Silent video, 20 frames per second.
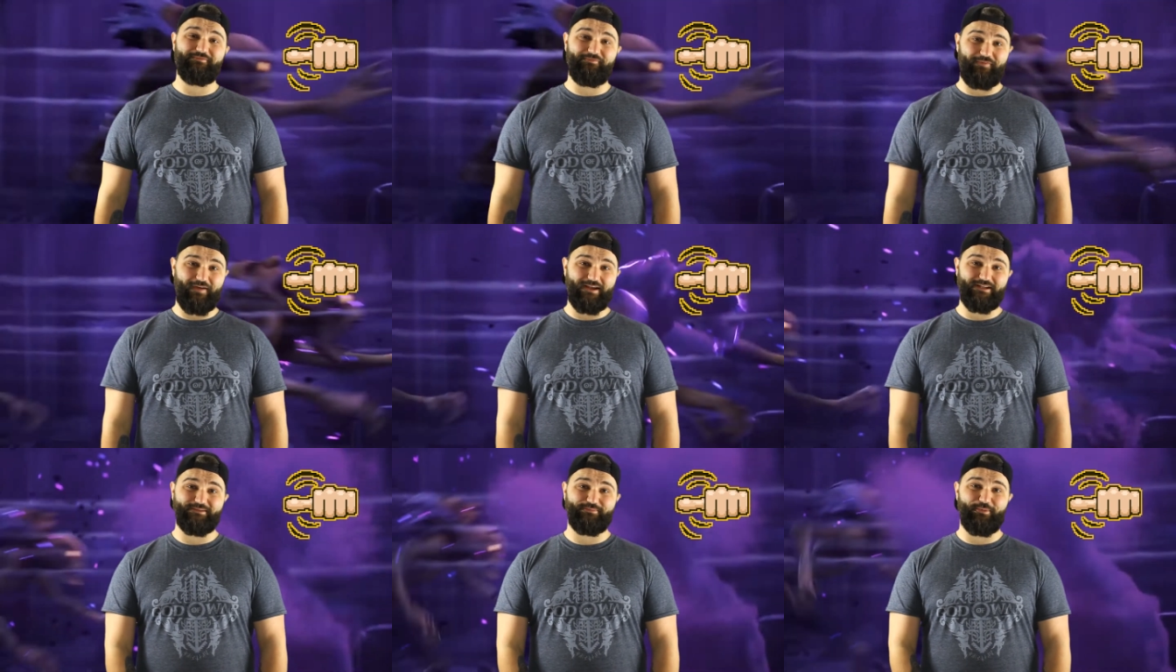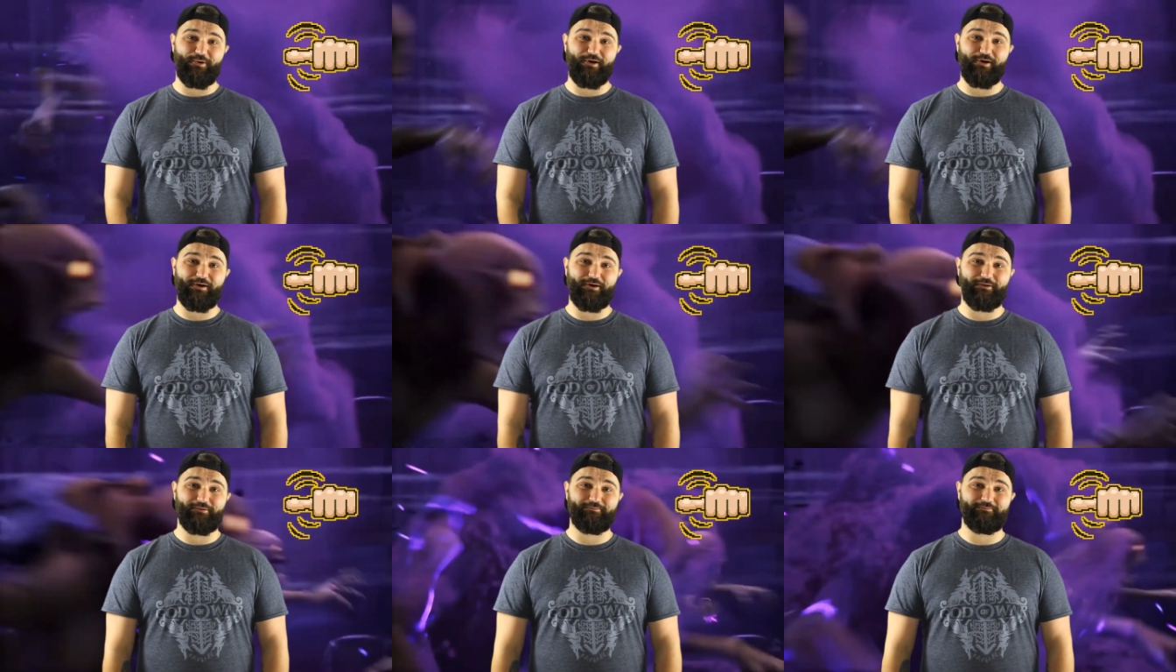
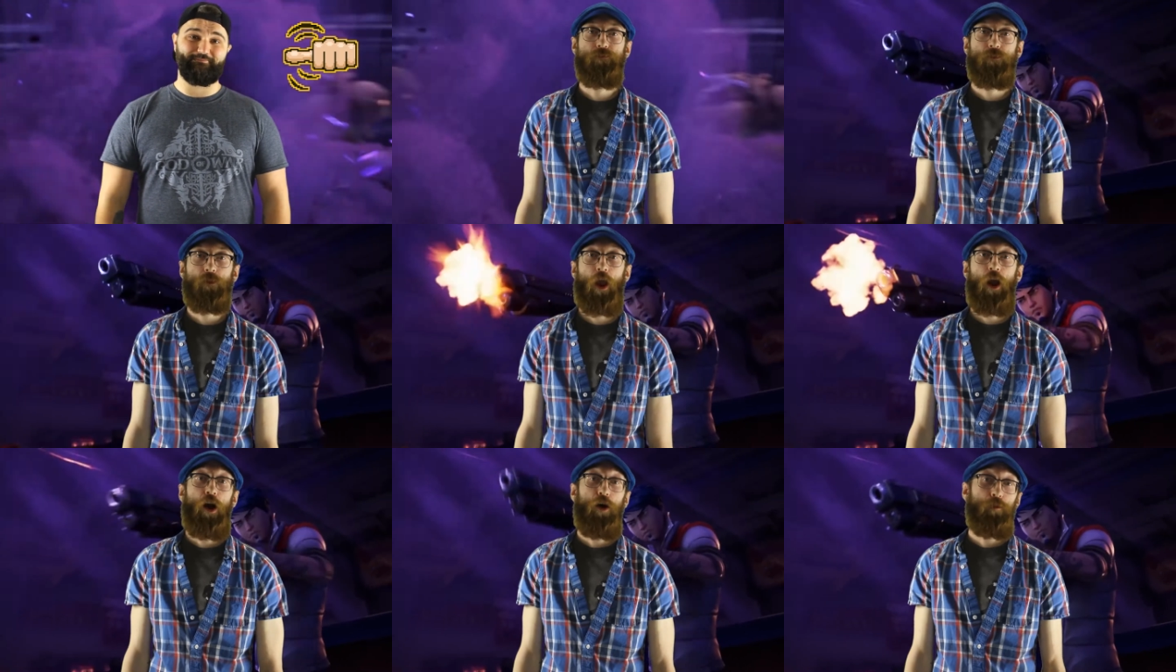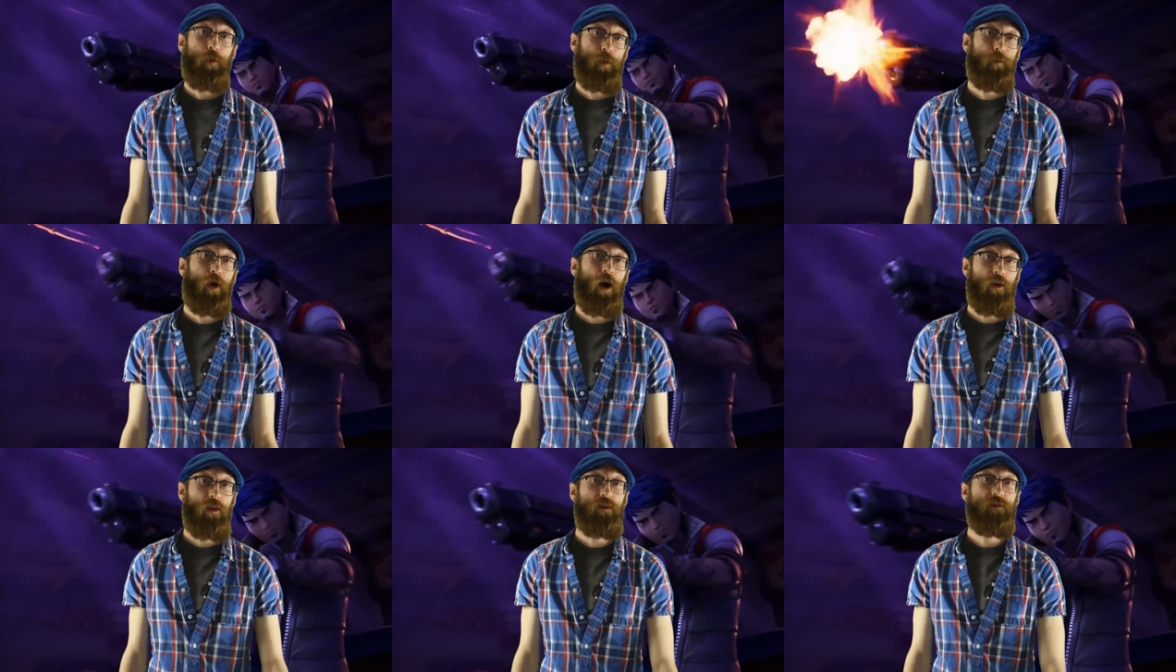Facebook.
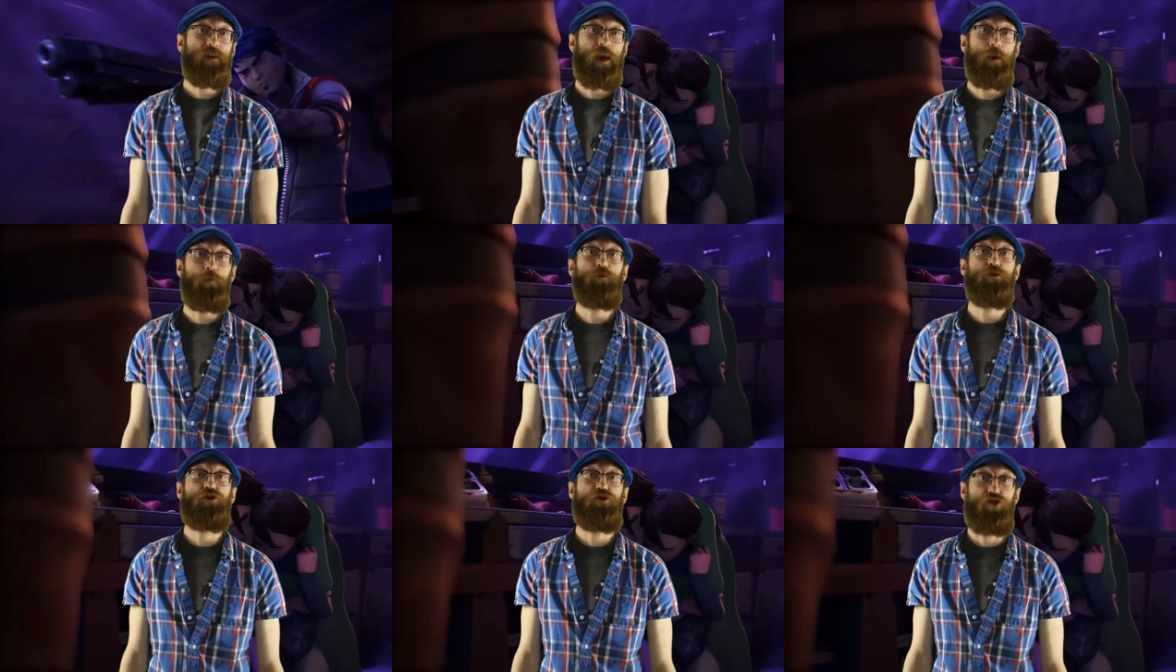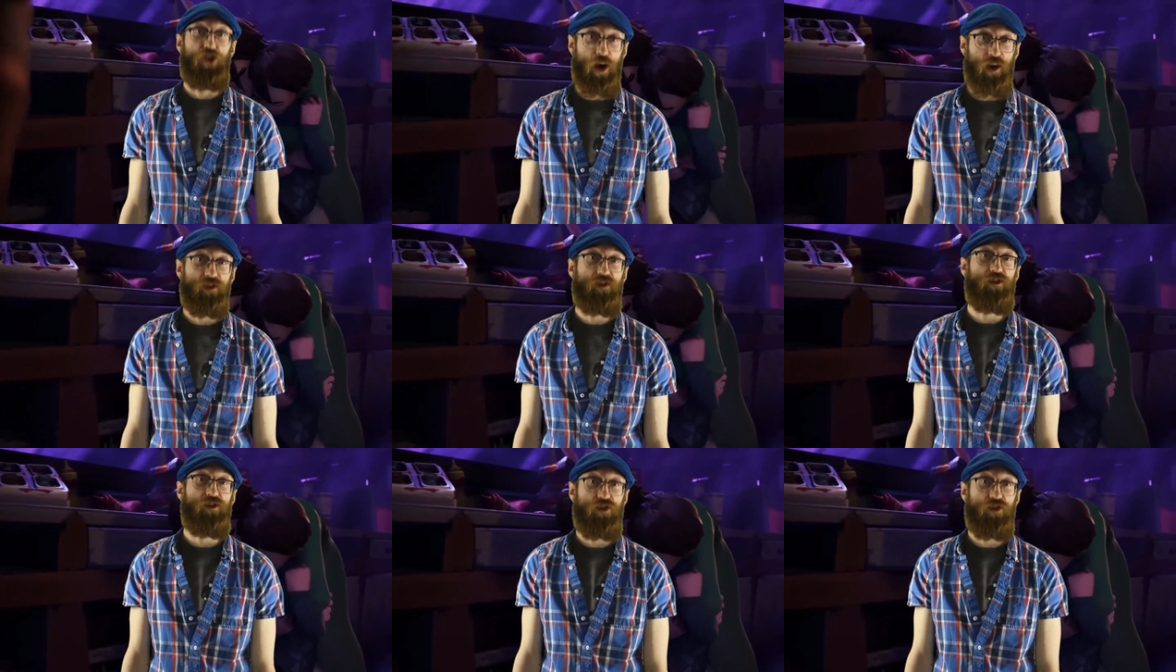Remember how this game was just a